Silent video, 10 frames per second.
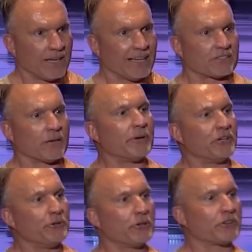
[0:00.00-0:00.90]
And some of
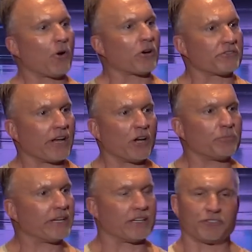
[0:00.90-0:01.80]
you, your door's not
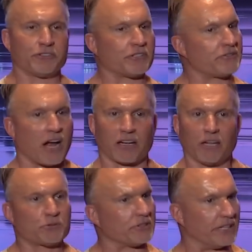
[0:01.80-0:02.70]
opening because you're just not
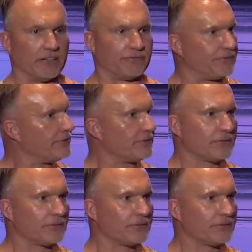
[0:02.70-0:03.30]
close enough.